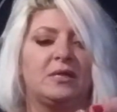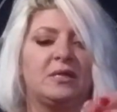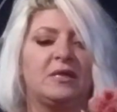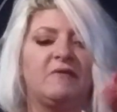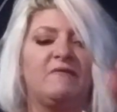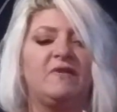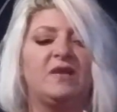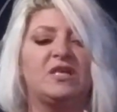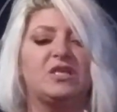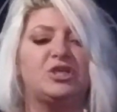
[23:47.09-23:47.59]

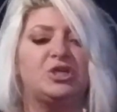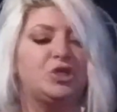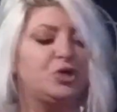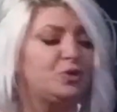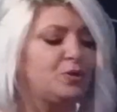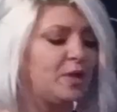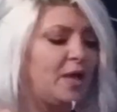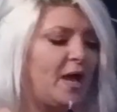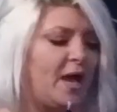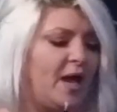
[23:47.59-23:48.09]
living
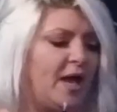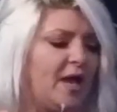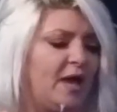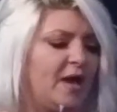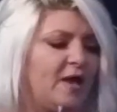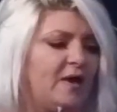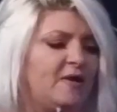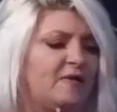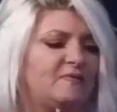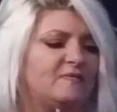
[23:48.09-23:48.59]
two
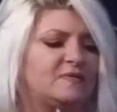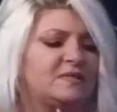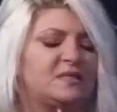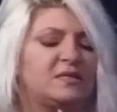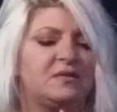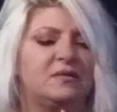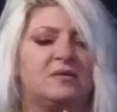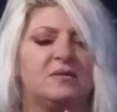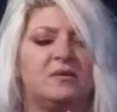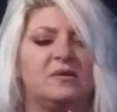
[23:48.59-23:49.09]
lives,
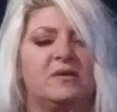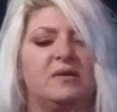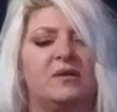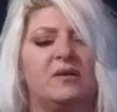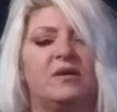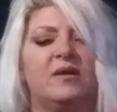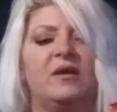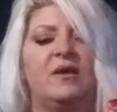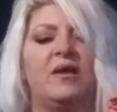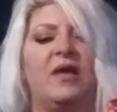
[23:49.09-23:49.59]

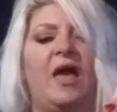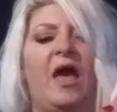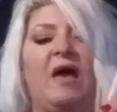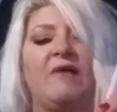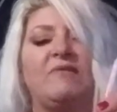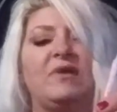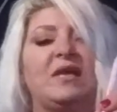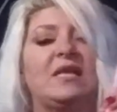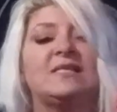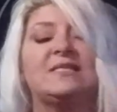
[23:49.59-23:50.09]

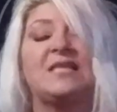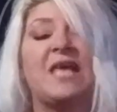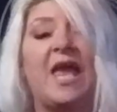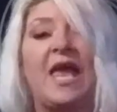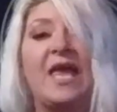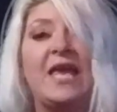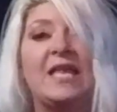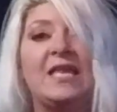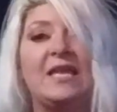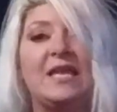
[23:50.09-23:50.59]
having his
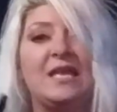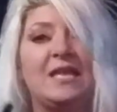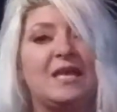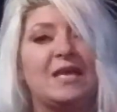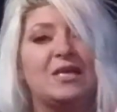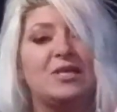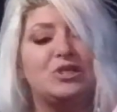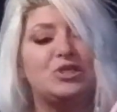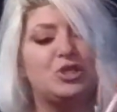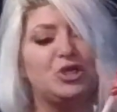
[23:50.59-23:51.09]
cake and
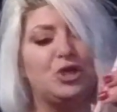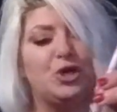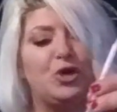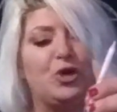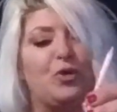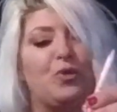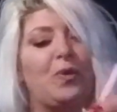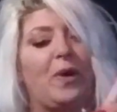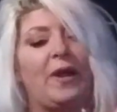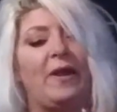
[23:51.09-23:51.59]
eating it
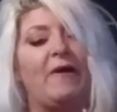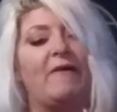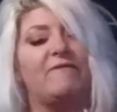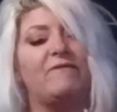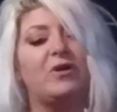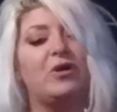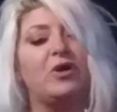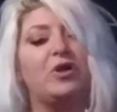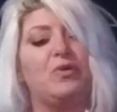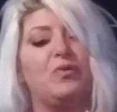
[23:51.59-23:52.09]
too,
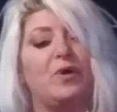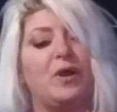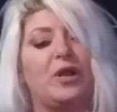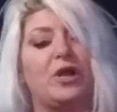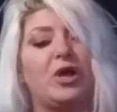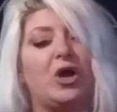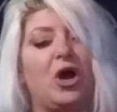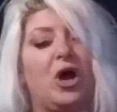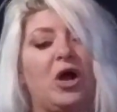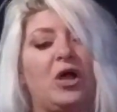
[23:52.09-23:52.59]
whatever you want
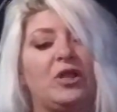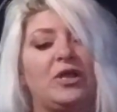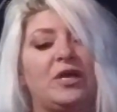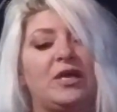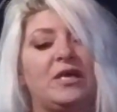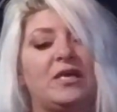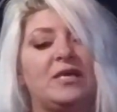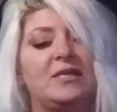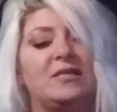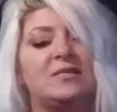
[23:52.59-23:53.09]
to call
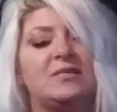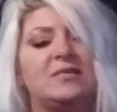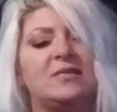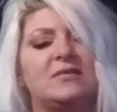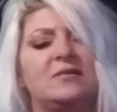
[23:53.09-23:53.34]
it.